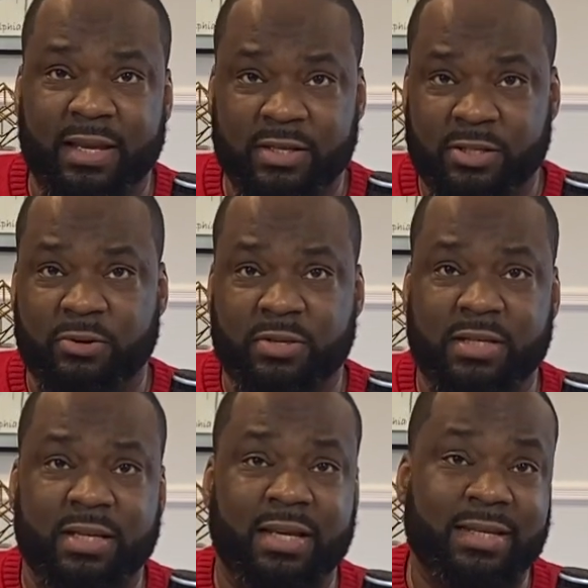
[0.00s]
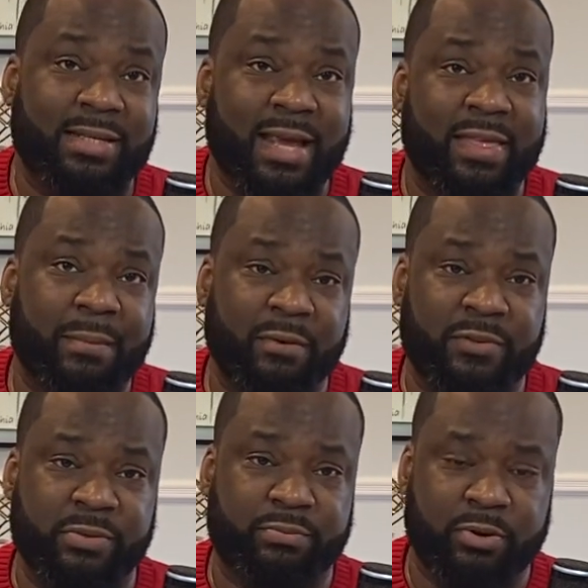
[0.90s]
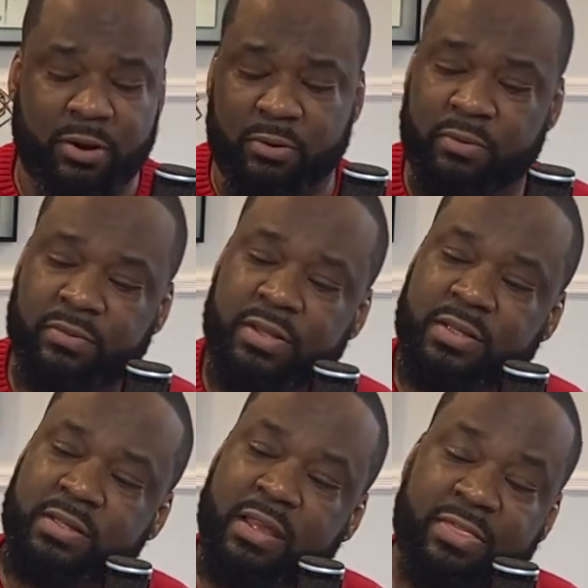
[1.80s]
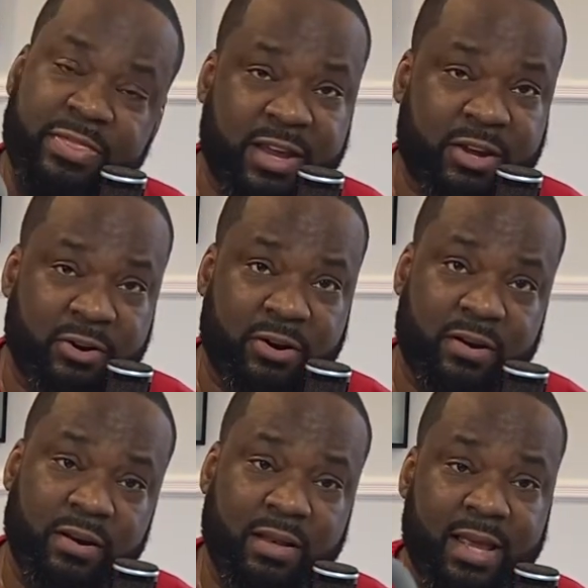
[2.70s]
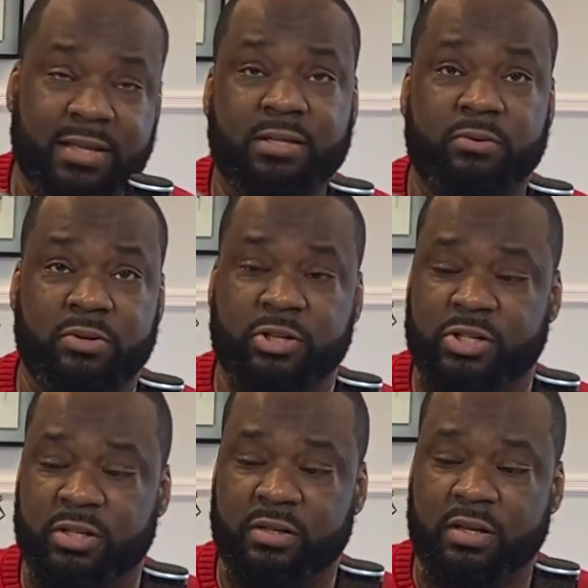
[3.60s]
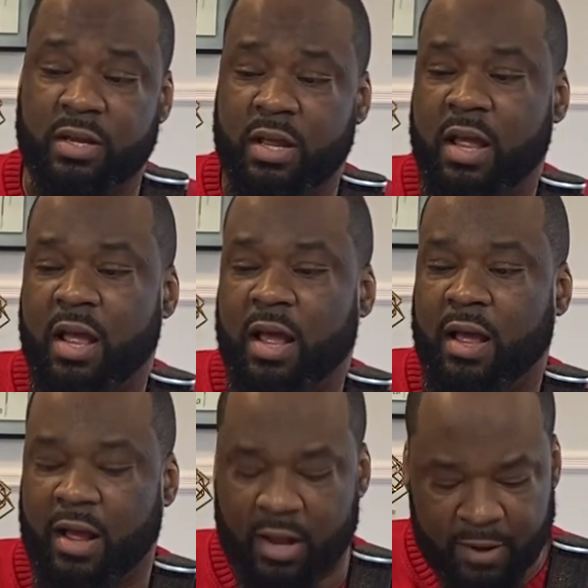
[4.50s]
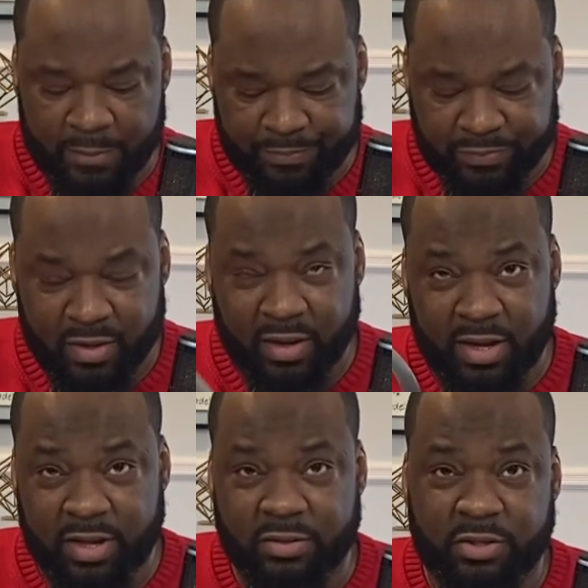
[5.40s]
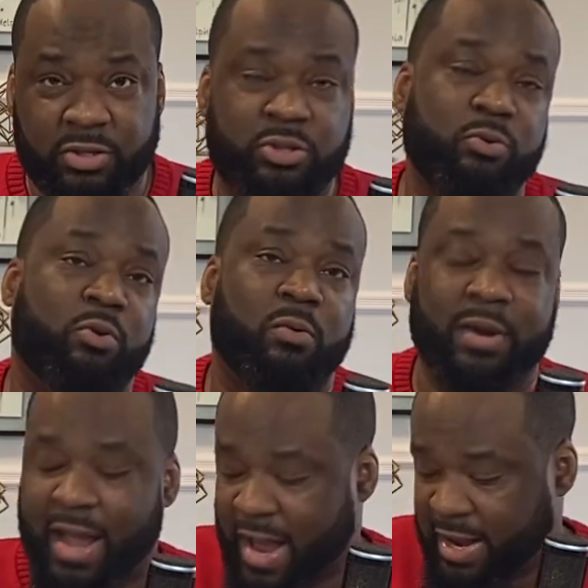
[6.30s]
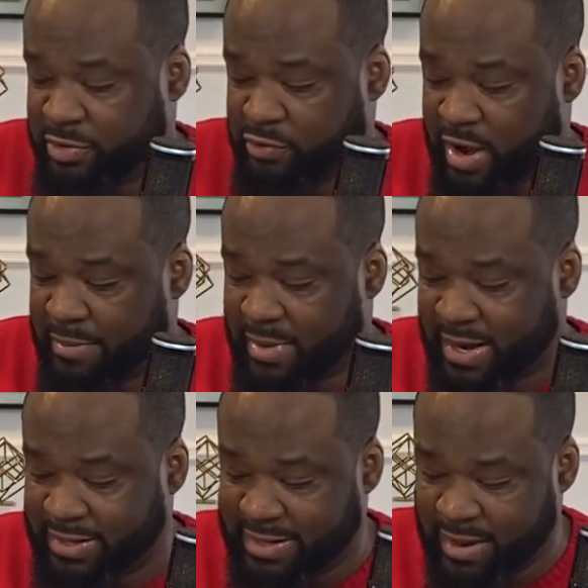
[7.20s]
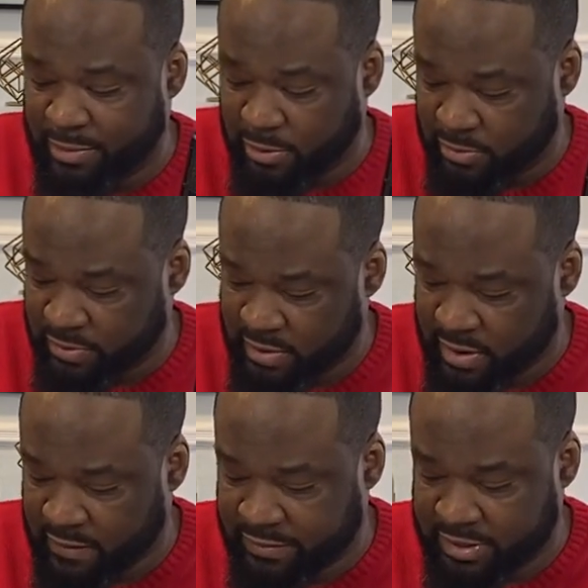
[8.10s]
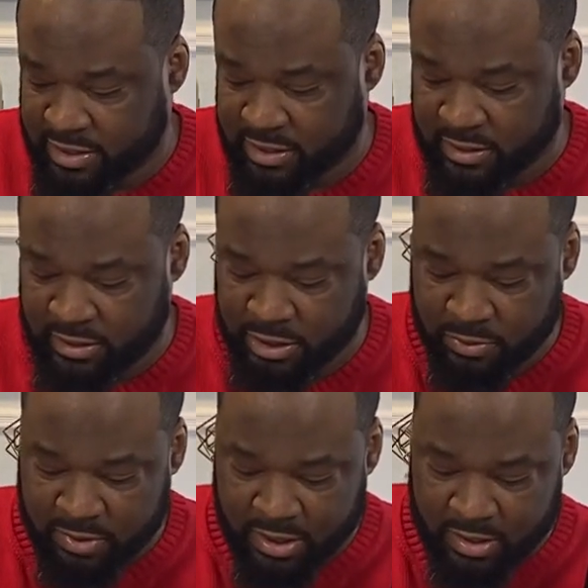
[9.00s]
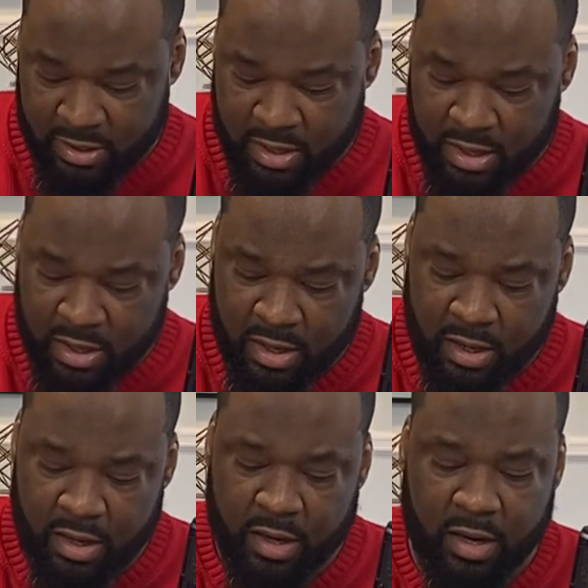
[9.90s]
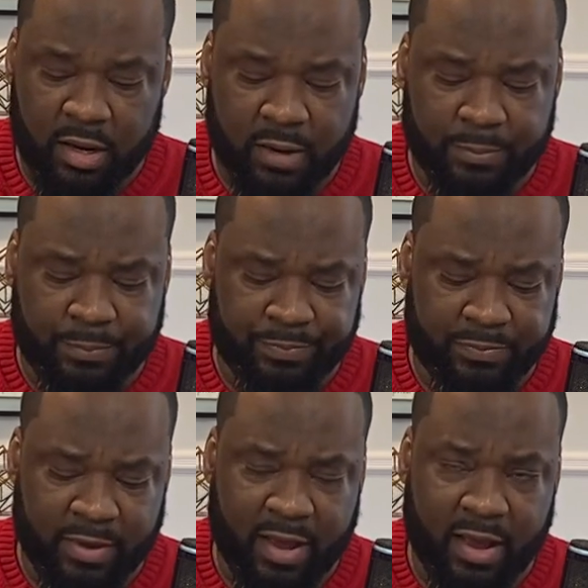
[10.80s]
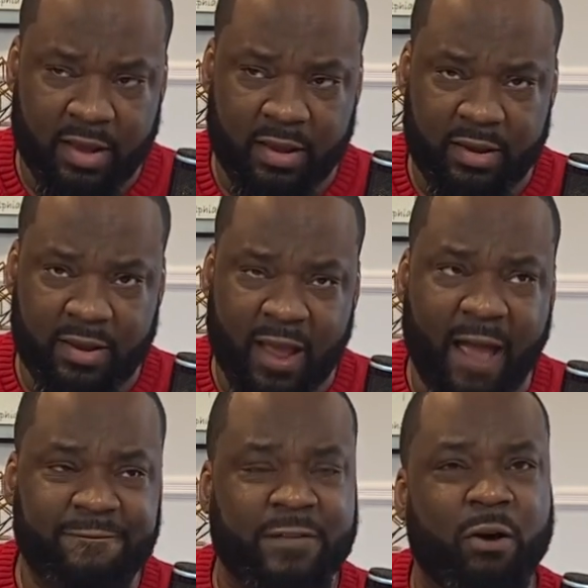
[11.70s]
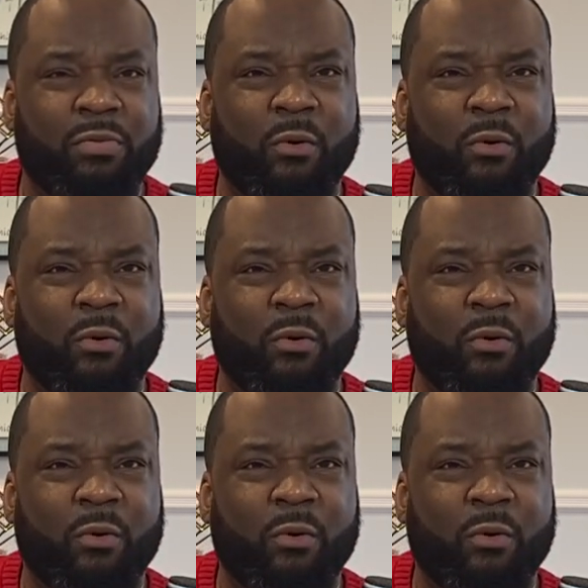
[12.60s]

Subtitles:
inserts inside Apple Vision Pro, this is a thicker light seal cushion. In the store, when I tried my demo of this unit, I felt the